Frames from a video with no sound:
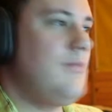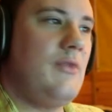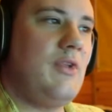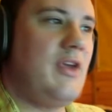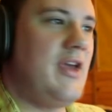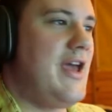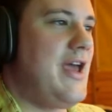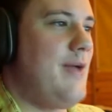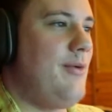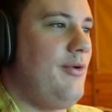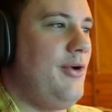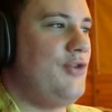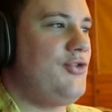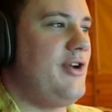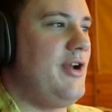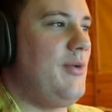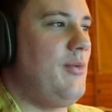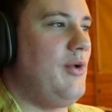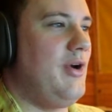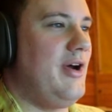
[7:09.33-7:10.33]
Okay, we're only
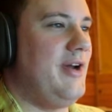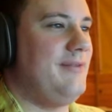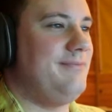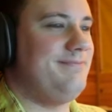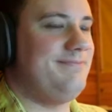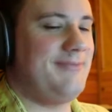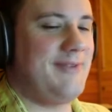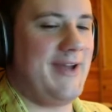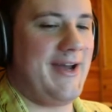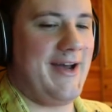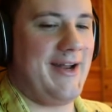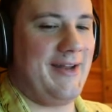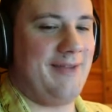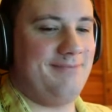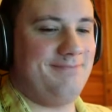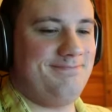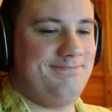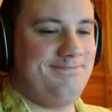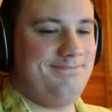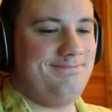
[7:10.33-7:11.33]
training one. Got
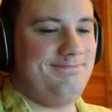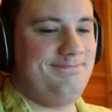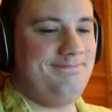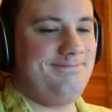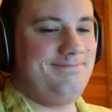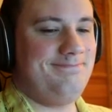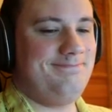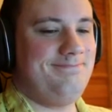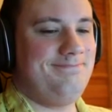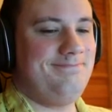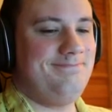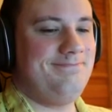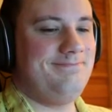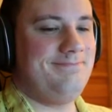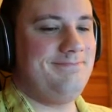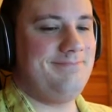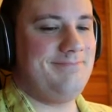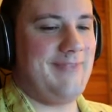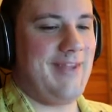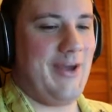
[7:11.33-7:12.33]
it.
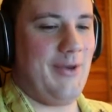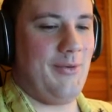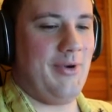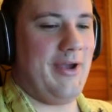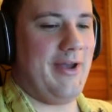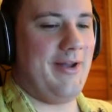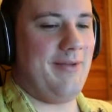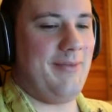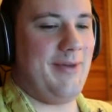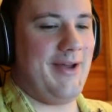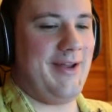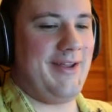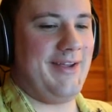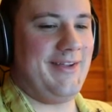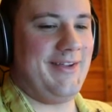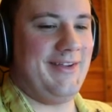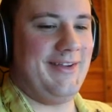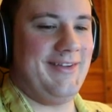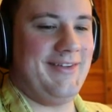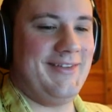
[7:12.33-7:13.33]
Now we're out of
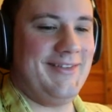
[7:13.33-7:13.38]
money.